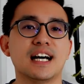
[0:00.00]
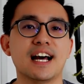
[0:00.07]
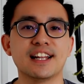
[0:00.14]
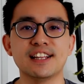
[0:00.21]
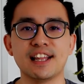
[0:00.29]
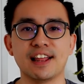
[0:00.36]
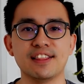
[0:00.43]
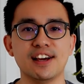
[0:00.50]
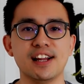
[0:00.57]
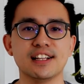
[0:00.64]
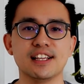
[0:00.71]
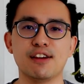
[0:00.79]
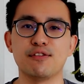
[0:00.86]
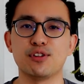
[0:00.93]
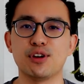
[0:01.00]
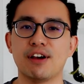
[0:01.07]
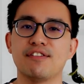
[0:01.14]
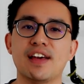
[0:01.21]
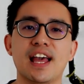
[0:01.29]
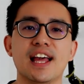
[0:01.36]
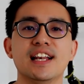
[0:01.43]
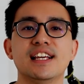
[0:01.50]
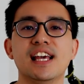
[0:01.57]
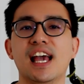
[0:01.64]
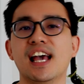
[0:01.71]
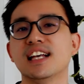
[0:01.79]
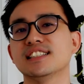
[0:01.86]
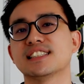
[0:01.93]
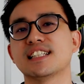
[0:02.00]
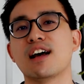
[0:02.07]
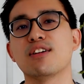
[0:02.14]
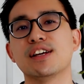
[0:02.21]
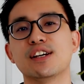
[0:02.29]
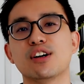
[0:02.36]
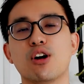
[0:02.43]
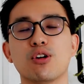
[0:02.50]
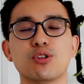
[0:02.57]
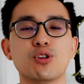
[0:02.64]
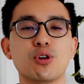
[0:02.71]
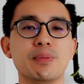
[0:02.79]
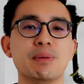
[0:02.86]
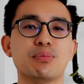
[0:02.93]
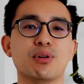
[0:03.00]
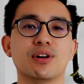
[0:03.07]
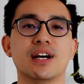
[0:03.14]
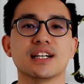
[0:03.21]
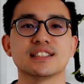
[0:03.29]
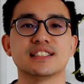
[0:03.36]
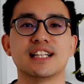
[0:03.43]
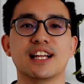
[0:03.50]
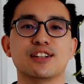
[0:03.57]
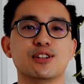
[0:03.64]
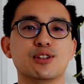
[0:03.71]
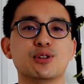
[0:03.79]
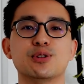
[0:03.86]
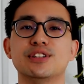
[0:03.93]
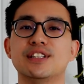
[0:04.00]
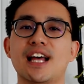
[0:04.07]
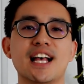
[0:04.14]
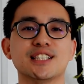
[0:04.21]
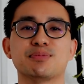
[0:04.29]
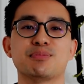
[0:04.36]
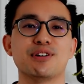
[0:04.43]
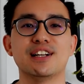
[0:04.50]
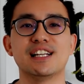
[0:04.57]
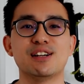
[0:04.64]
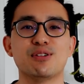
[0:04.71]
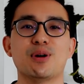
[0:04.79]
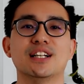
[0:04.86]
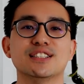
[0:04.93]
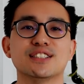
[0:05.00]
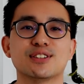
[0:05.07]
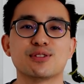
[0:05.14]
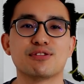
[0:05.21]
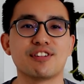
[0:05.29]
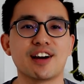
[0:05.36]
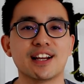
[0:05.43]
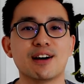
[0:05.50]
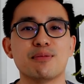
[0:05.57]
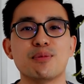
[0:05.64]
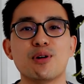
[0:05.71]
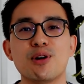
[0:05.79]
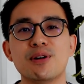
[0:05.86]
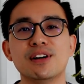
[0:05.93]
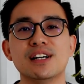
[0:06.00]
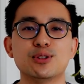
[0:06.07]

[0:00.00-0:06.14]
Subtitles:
Other than that, if you have any hairstyling or grooming products that you desperately want to find out more,